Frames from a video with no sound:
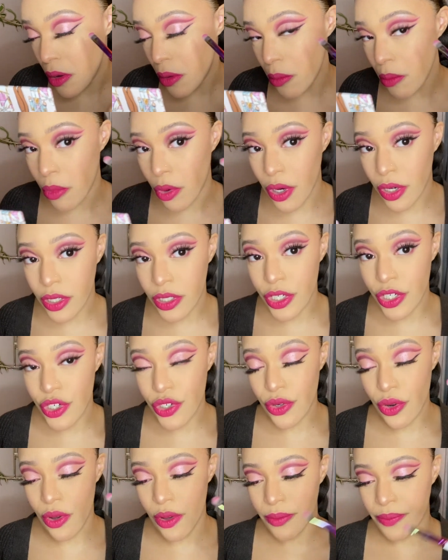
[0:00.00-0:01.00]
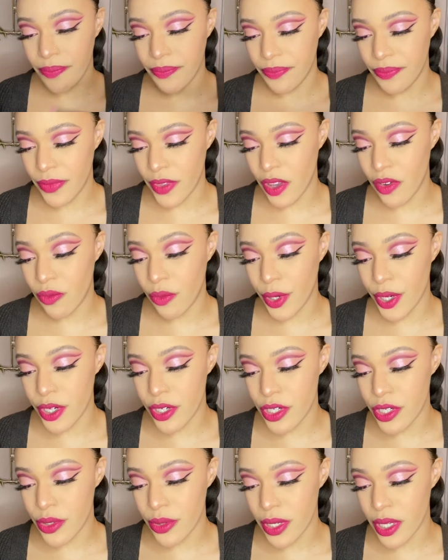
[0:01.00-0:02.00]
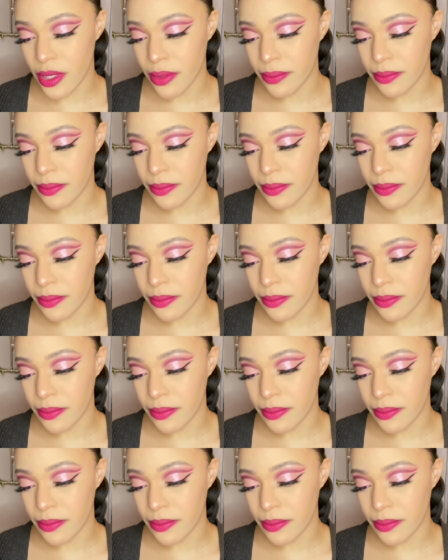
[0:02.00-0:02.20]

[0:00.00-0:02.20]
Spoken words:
more control of what you're doing.